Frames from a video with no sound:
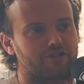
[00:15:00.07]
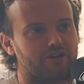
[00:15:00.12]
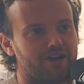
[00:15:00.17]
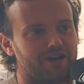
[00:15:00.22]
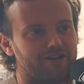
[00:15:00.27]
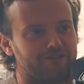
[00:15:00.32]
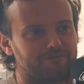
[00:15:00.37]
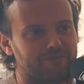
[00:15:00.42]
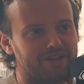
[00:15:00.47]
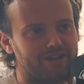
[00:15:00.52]

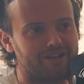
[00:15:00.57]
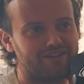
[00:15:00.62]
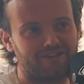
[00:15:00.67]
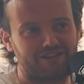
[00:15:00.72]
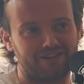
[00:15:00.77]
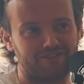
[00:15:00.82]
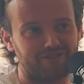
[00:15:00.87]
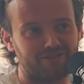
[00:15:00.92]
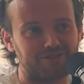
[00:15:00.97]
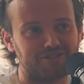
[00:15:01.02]
out, mate?
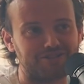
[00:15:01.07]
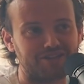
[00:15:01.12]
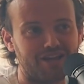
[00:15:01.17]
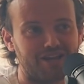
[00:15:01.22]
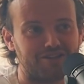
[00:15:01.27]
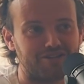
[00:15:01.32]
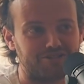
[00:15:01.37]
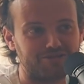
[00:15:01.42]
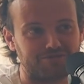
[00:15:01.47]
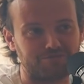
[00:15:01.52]
Like, if you had to
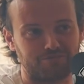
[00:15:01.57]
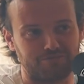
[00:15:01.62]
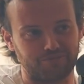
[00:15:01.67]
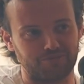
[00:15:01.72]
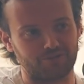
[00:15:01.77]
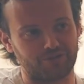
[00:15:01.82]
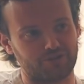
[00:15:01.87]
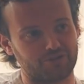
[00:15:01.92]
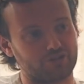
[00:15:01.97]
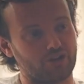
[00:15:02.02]
take us...
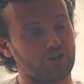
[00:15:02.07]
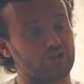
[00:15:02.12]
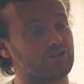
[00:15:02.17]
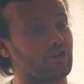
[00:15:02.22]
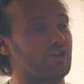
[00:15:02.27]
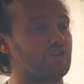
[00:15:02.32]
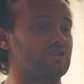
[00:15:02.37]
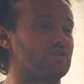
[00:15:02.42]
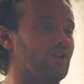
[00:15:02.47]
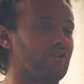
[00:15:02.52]
Because
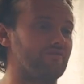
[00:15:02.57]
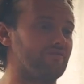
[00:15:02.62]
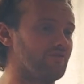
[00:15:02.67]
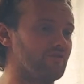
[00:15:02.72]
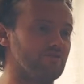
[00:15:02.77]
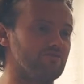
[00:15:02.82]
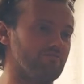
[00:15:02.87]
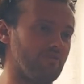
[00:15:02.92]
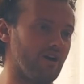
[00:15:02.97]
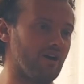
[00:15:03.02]
I just love
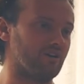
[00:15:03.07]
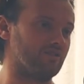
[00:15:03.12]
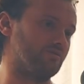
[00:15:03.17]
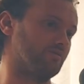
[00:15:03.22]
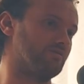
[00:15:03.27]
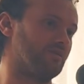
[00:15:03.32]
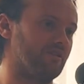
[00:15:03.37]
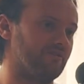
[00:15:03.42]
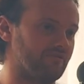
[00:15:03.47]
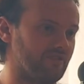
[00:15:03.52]
food, mate. I could
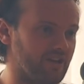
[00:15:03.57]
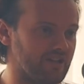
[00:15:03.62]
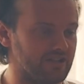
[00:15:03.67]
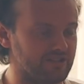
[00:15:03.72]
talk about it for ages.